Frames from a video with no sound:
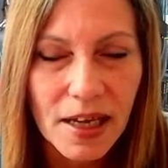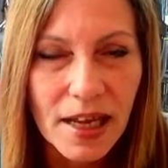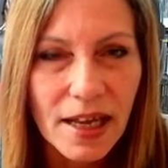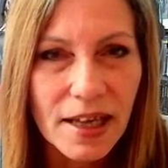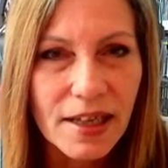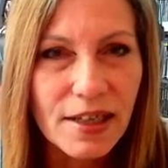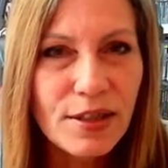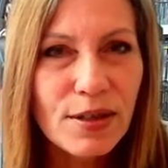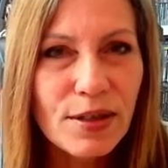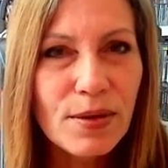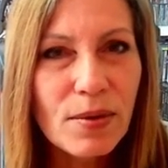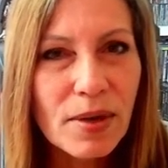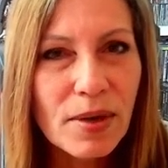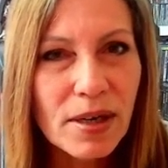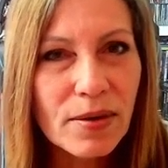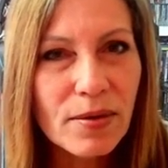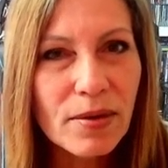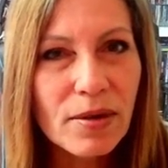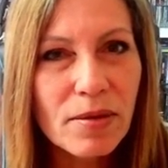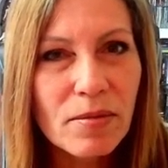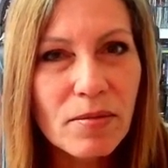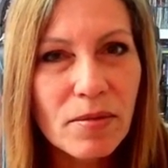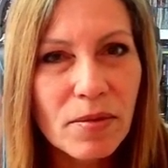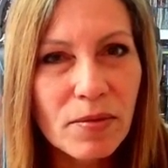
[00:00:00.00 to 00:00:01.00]
know what
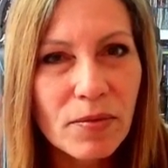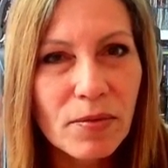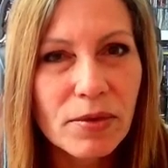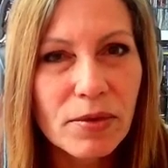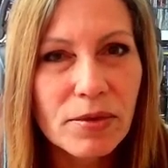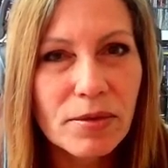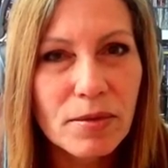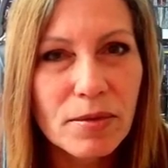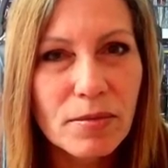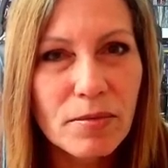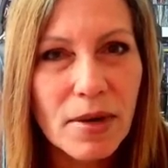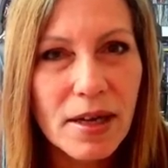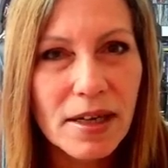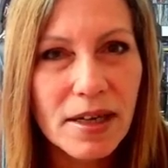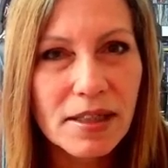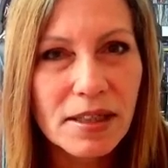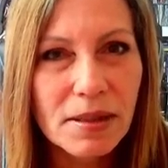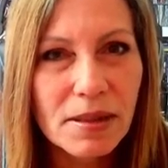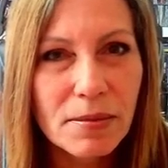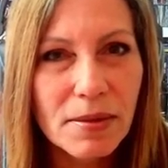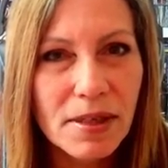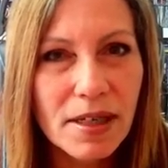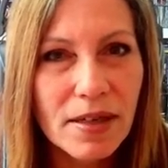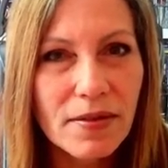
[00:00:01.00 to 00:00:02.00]

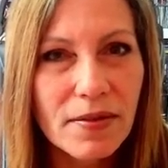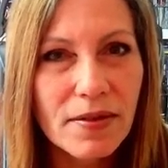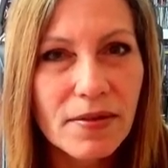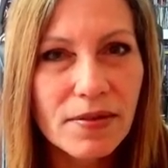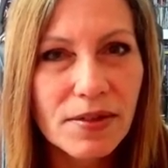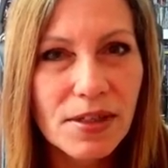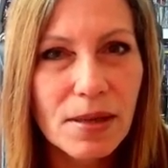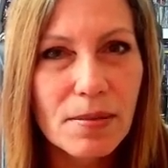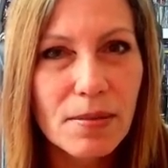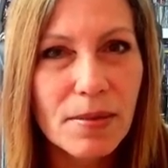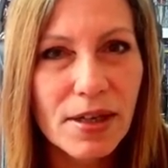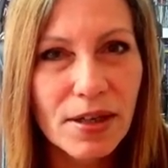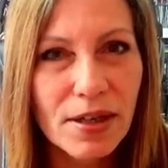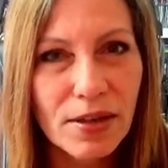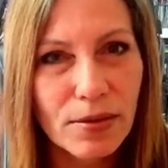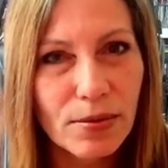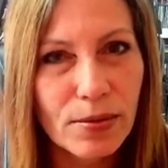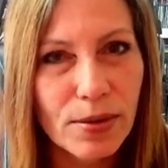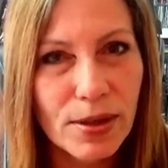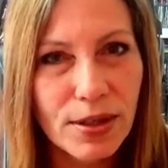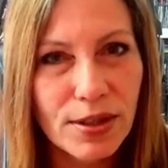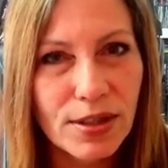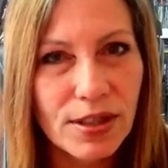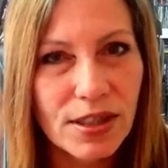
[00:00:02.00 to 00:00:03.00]
reminds me of every time I hear a
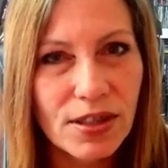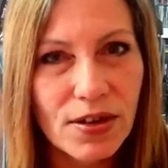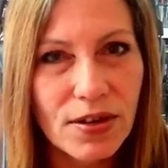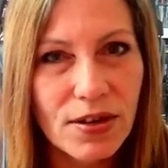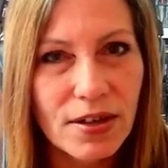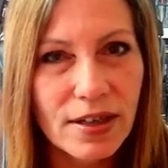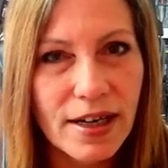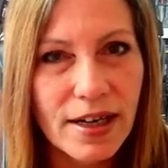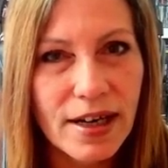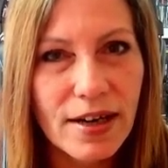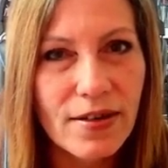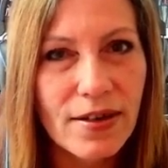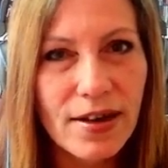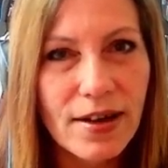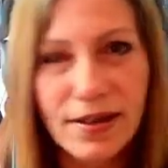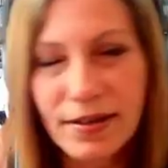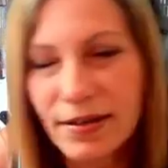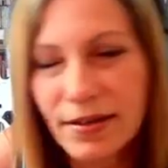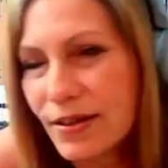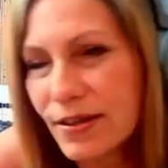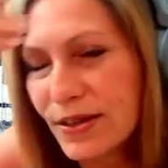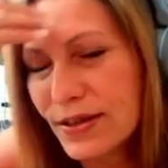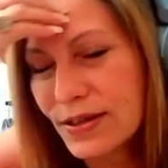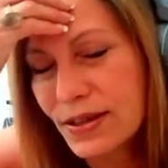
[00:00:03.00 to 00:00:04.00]
Rush song now? I
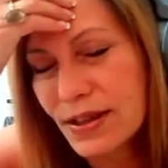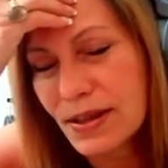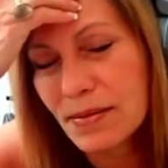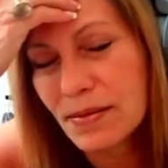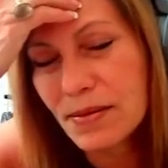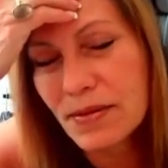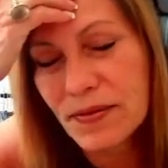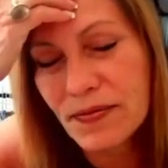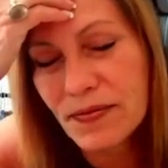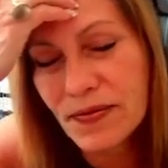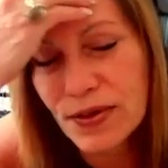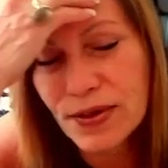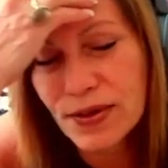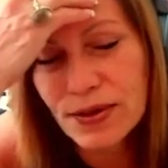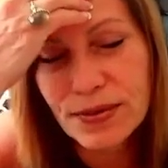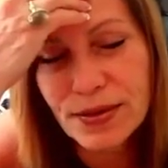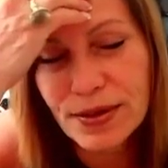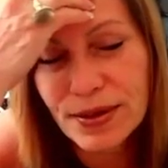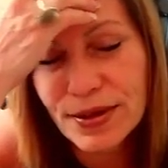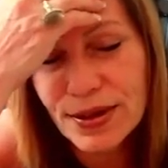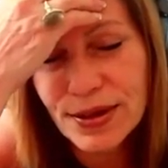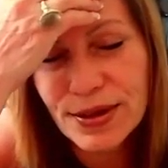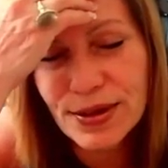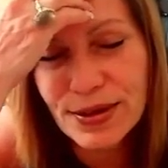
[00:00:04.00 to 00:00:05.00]
don't know if some of you
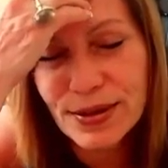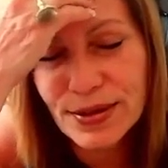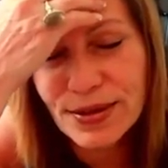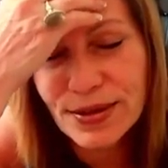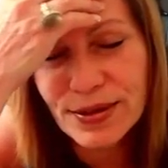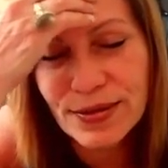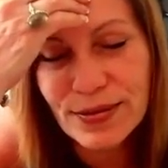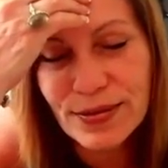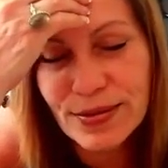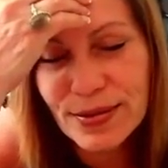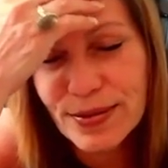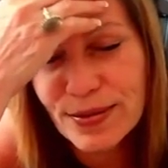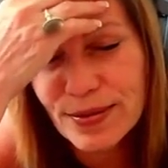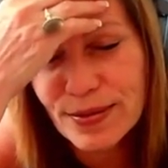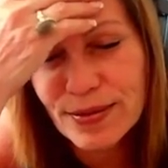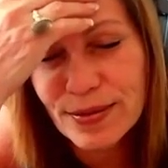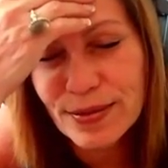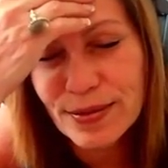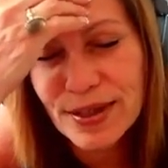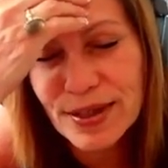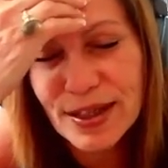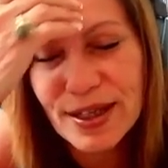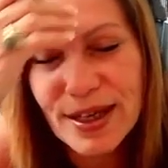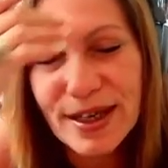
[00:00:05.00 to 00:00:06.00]
will
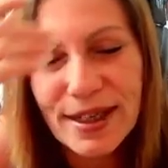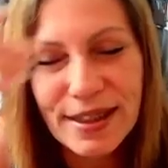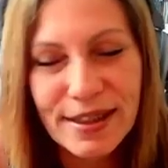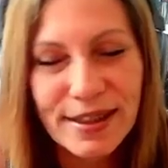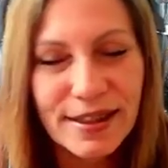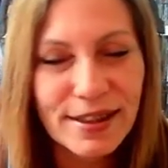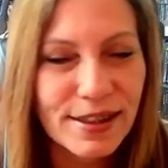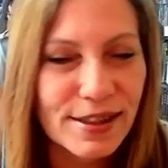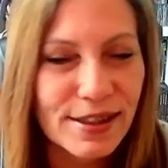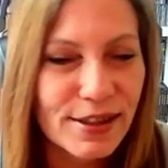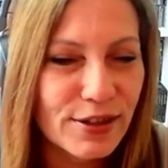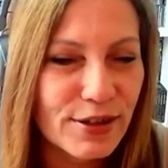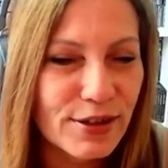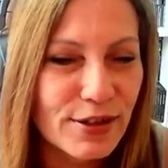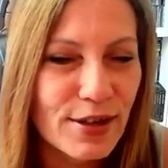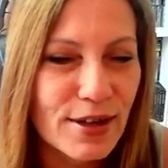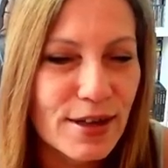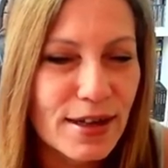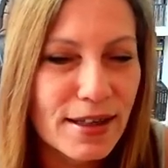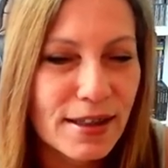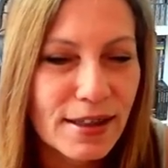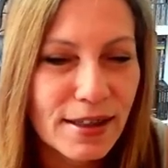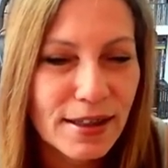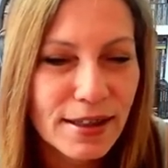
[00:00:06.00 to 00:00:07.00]
relate to this or
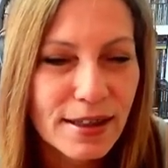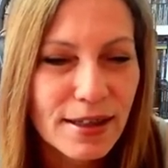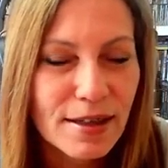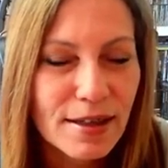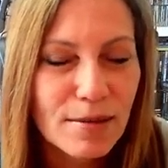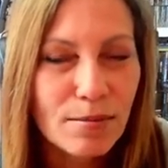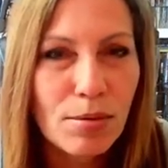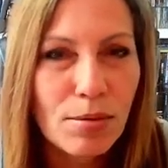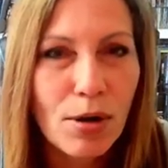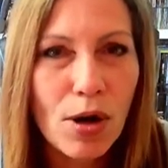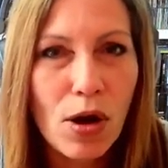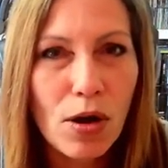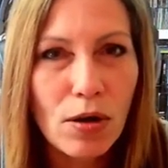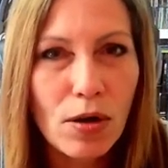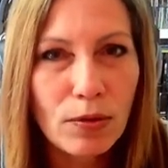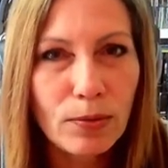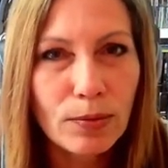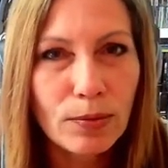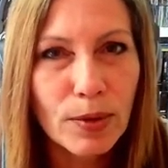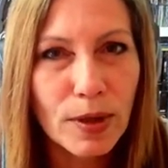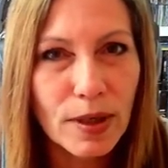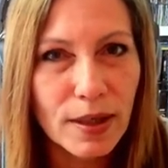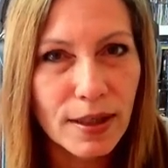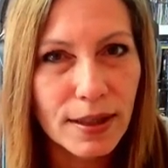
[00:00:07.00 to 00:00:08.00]
not. Paul
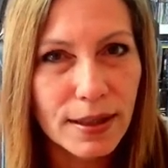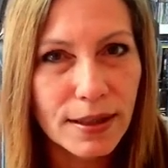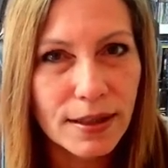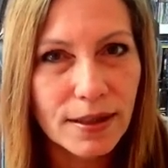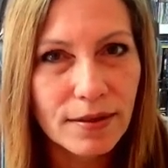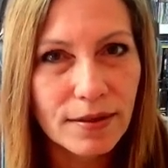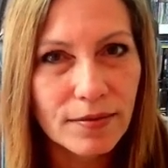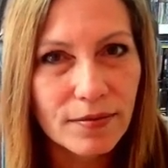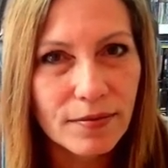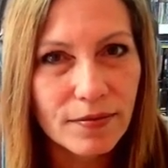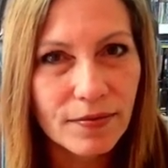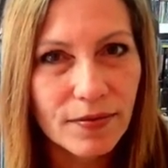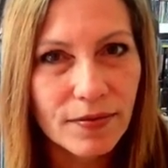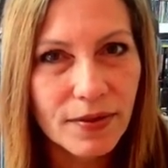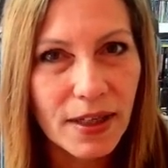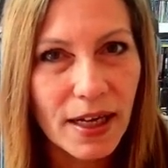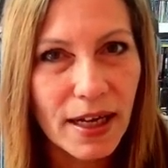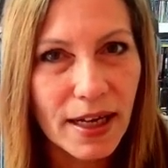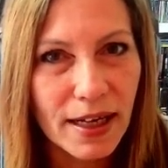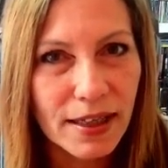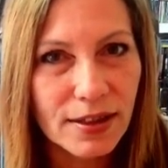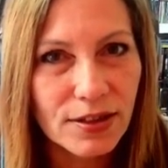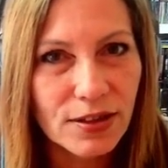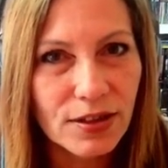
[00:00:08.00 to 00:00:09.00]
Rudd, the
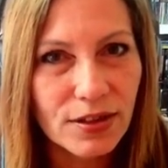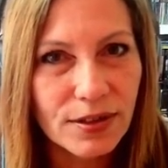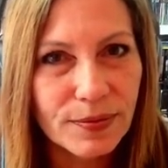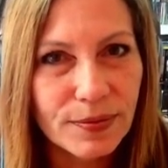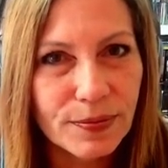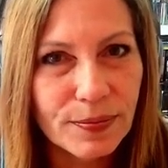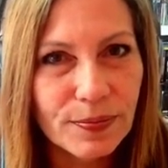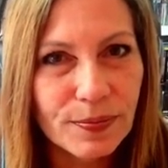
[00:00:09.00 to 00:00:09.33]
actor.